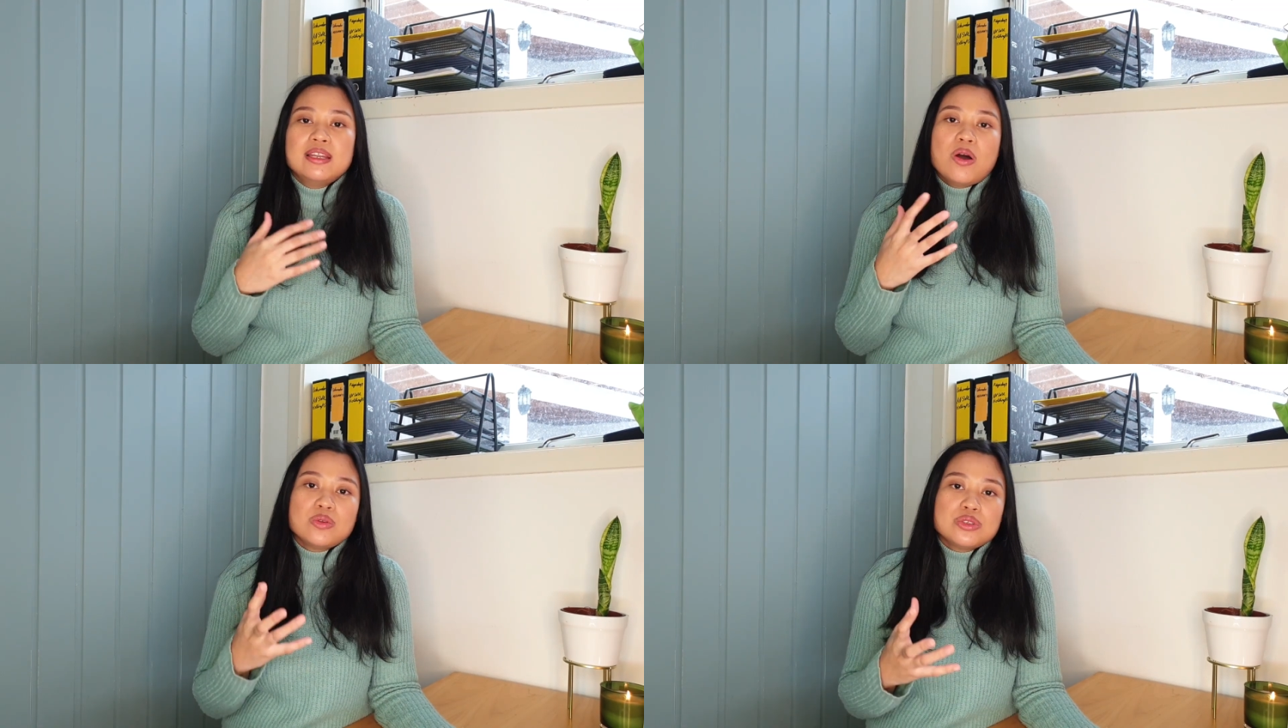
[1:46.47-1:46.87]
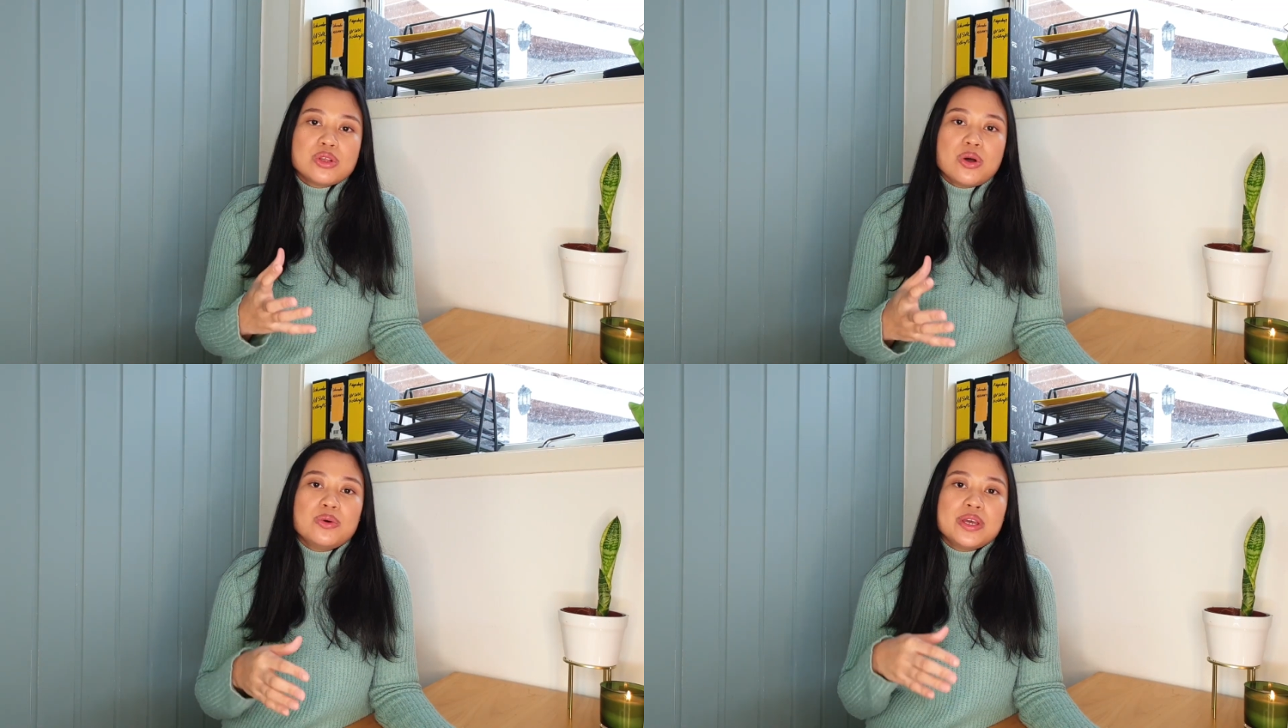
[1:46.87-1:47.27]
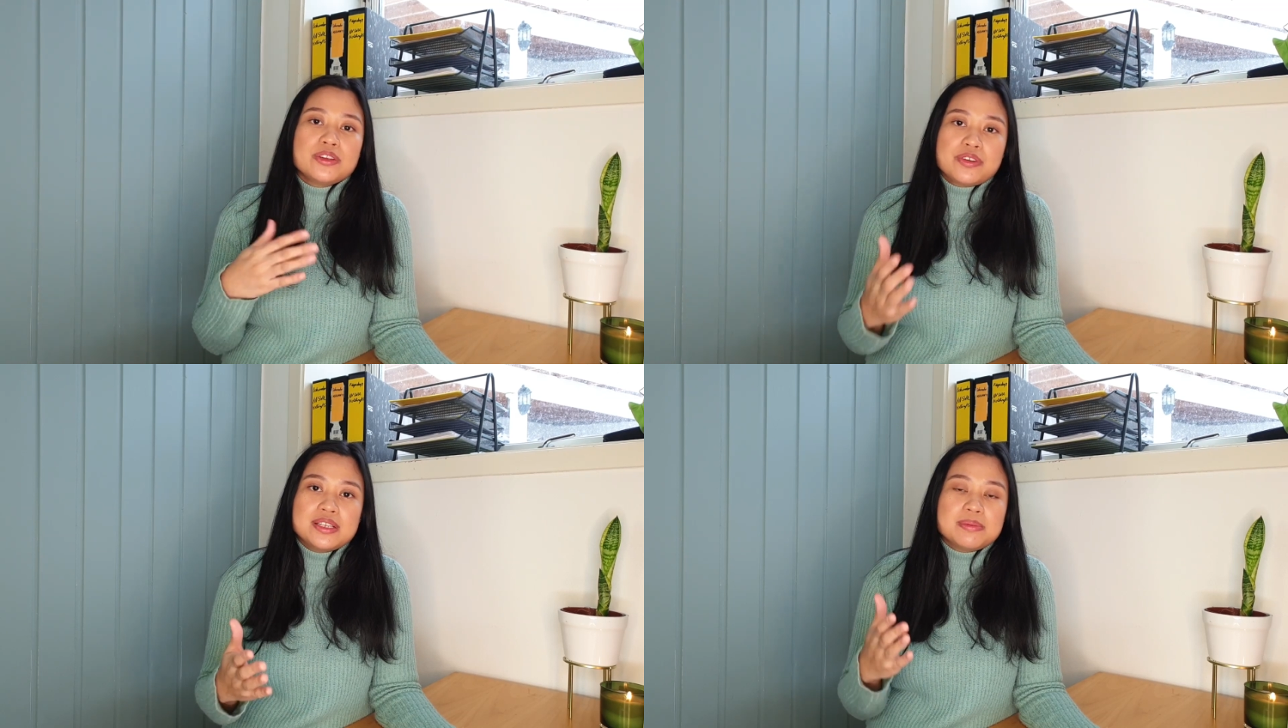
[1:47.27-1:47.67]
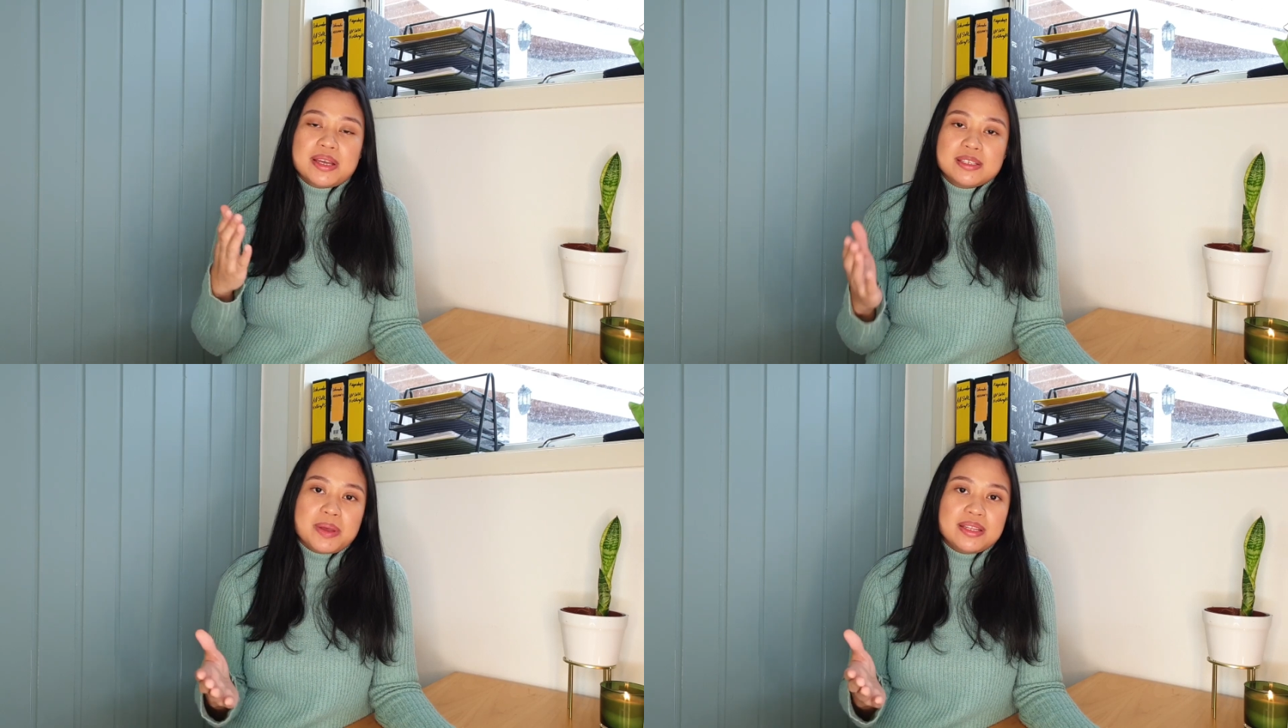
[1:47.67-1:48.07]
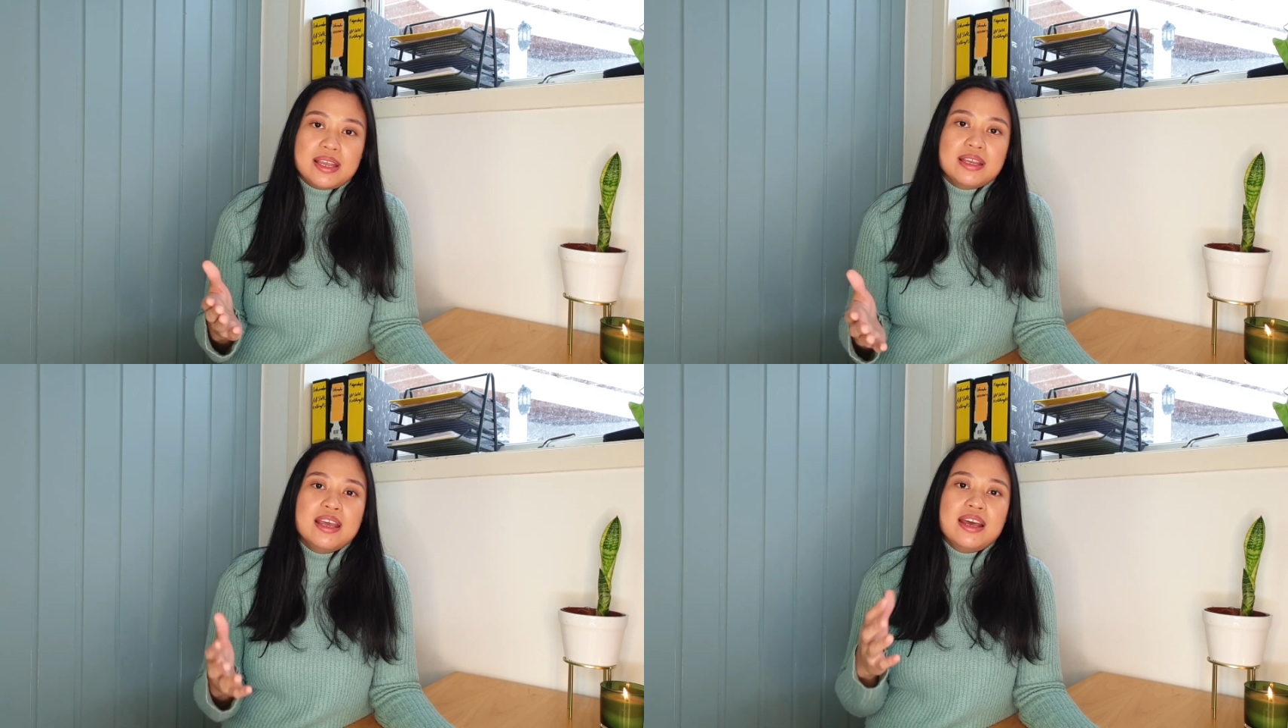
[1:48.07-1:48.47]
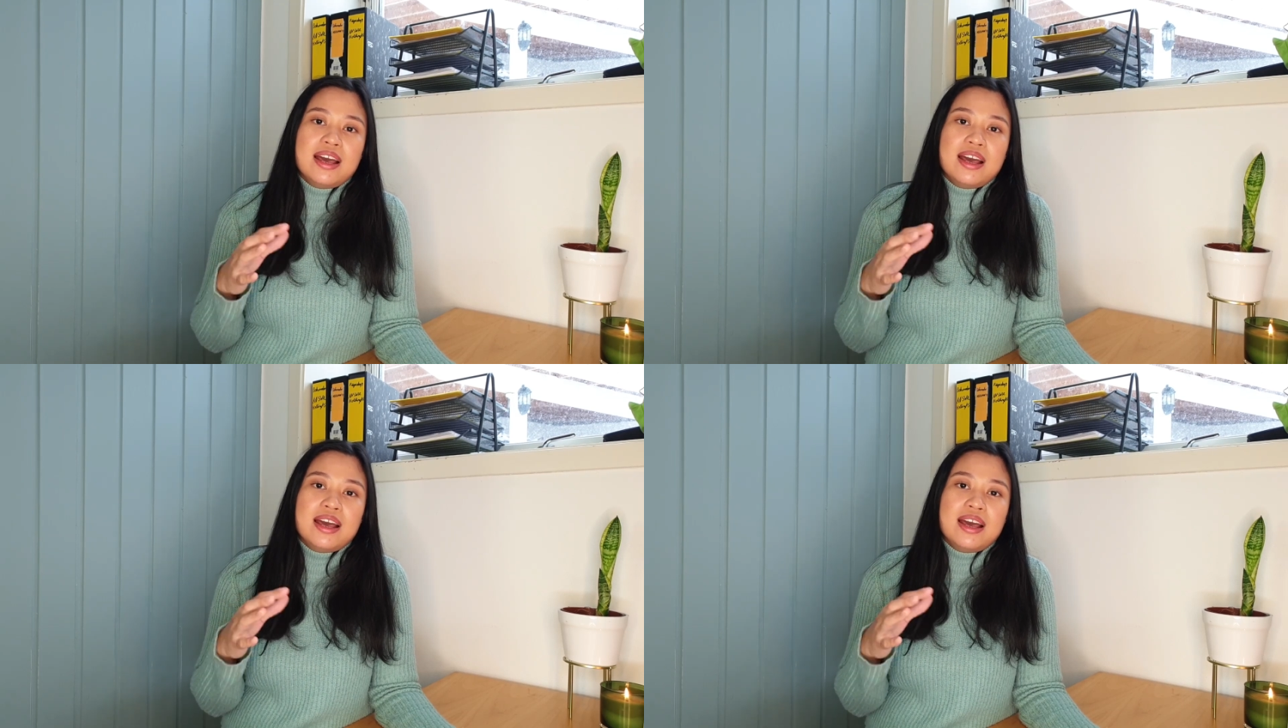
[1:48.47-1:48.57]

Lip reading: and also increase my spending.